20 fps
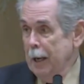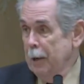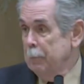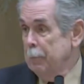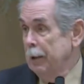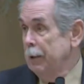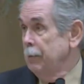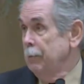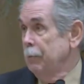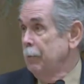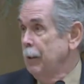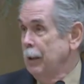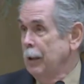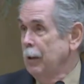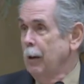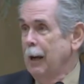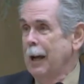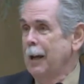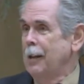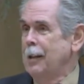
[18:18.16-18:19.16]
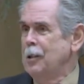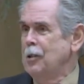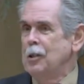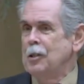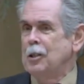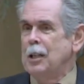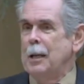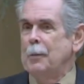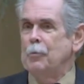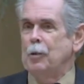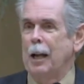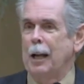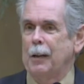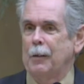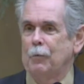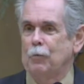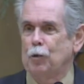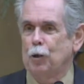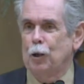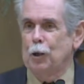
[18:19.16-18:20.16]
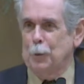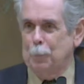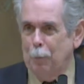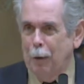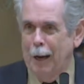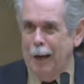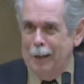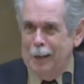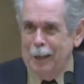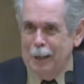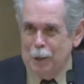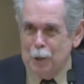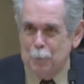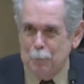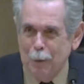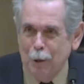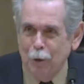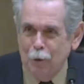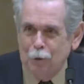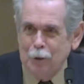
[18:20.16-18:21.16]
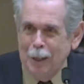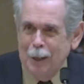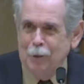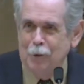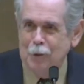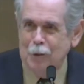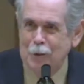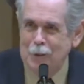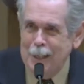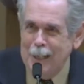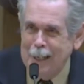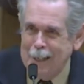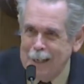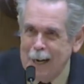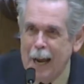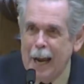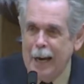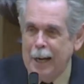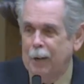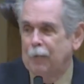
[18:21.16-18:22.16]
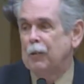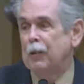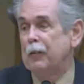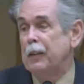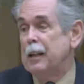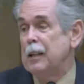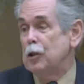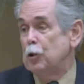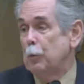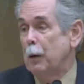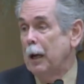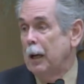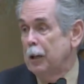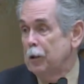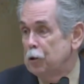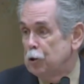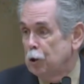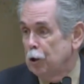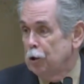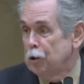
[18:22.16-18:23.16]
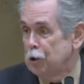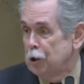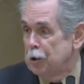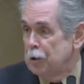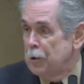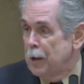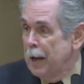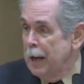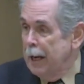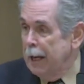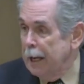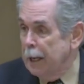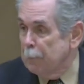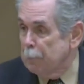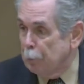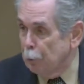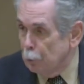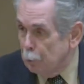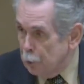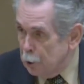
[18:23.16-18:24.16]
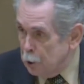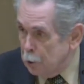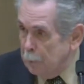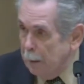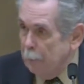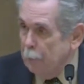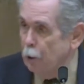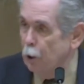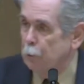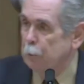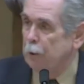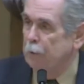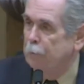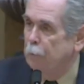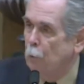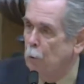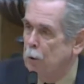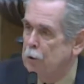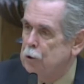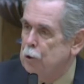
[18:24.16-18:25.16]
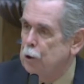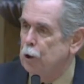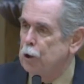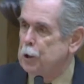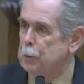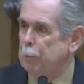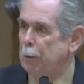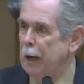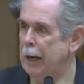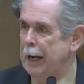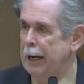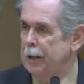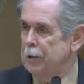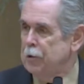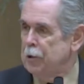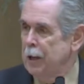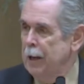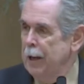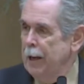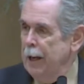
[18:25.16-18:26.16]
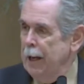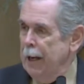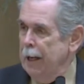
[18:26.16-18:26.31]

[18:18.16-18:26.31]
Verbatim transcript: Uh, but, you know, it just seems like church planting is built into the DNA of the Venezuelan churches. In Peru, we work with four church plants.